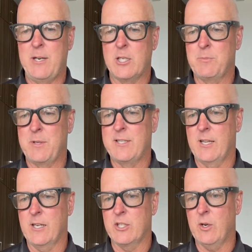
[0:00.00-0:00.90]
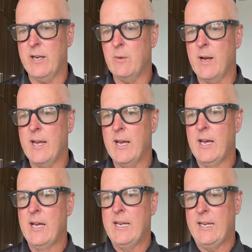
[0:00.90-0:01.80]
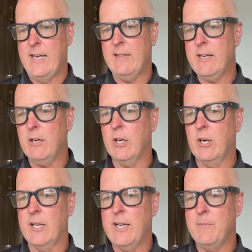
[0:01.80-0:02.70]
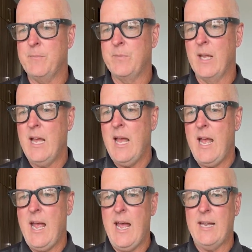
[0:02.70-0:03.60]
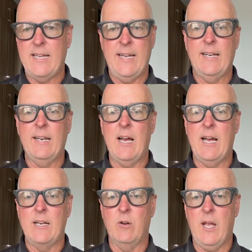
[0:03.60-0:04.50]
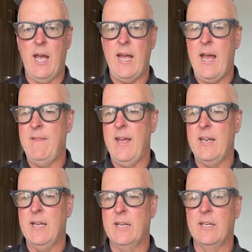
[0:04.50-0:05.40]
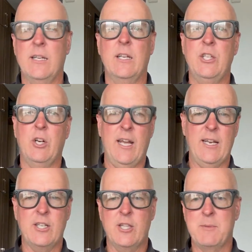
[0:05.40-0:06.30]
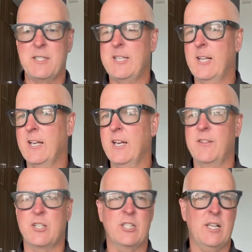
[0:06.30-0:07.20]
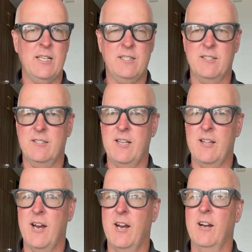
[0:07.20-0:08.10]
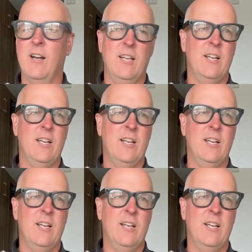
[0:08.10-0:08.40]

Peter's Basilica. So anyway, get there early and get in line, okay? And then you'll get into the Basilica. There's lots to see there.